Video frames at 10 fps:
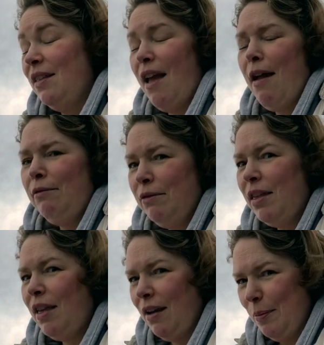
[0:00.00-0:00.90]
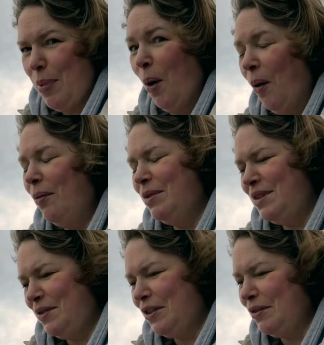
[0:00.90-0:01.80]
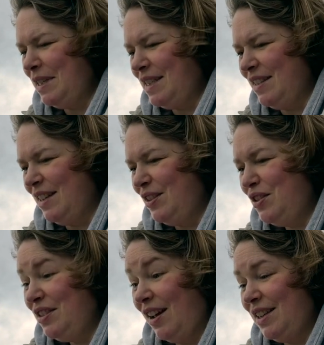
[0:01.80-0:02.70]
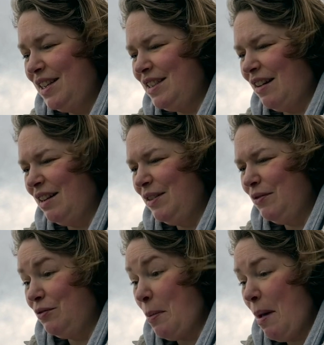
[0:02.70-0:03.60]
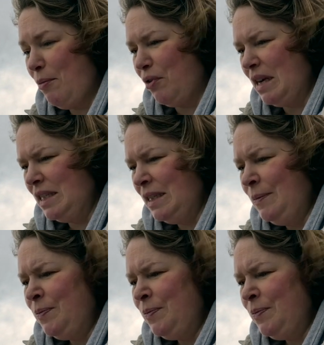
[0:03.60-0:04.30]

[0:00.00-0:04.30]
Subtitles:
Everything I bought was for a reason. I just can't necessarily remember it.